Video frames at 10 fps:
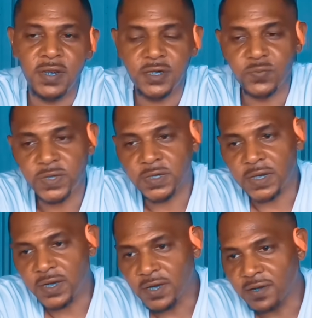is
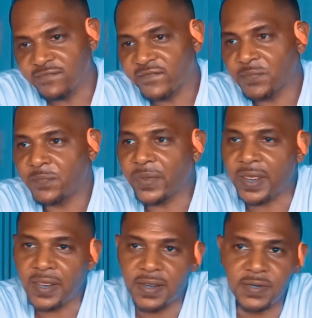receding from the
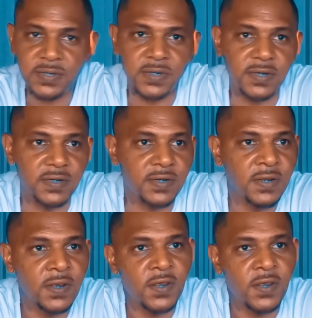banks, and